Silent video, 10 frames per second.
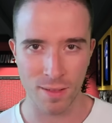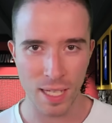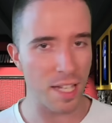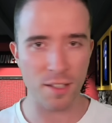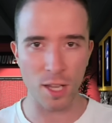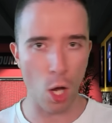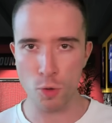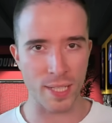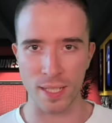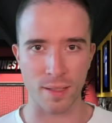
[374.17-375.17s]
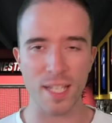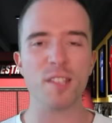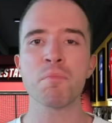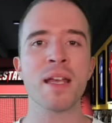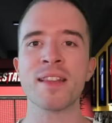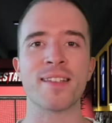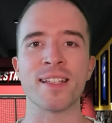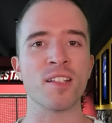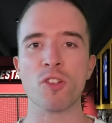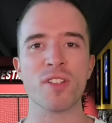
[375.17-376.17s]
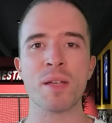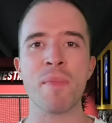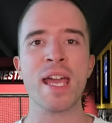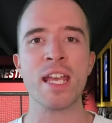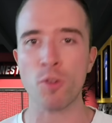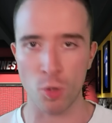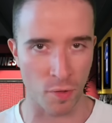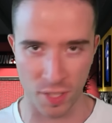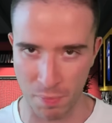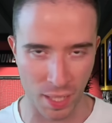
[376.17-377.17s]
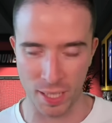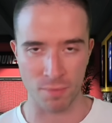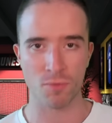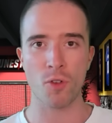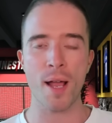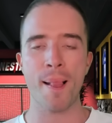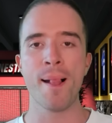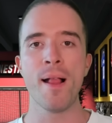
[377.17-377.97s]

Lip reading: He's loaded. He's minted. He's already made all of his money, right?